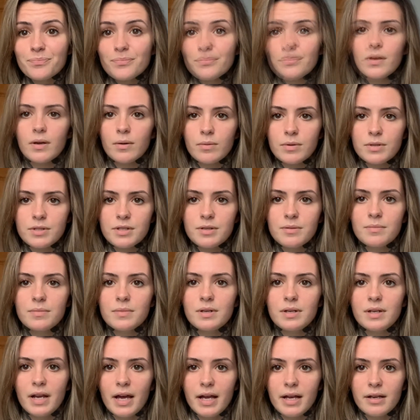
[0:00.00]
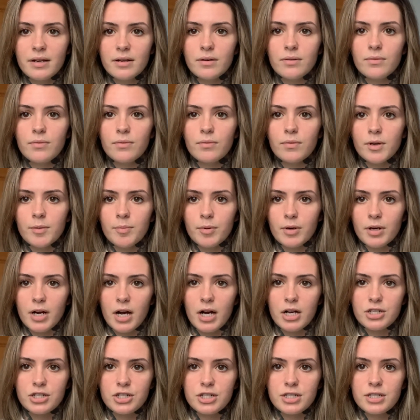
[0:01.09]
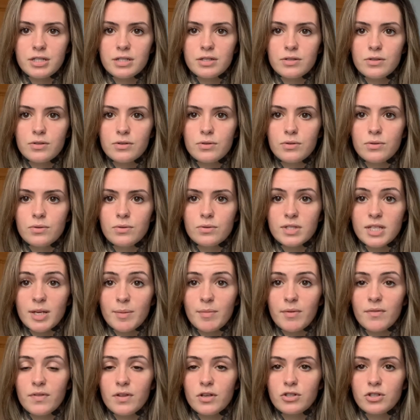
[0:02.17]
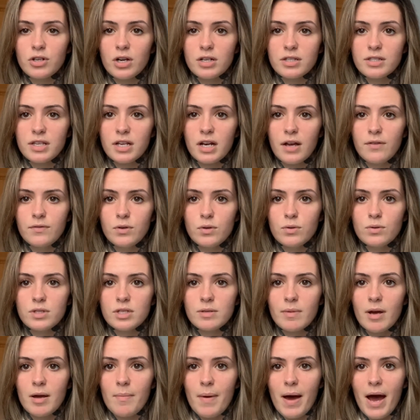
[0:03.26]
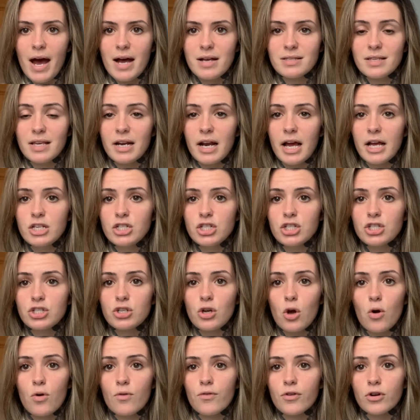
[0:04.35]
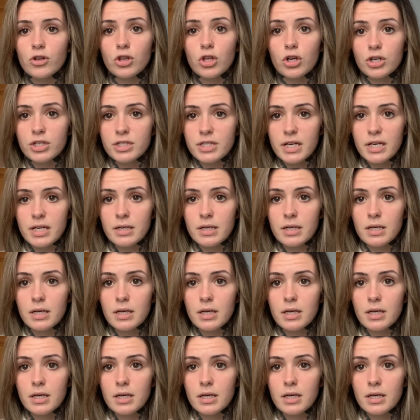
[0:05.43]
There were some negative repercussions to some of the drugs that I've used in my past, and I just overlooked it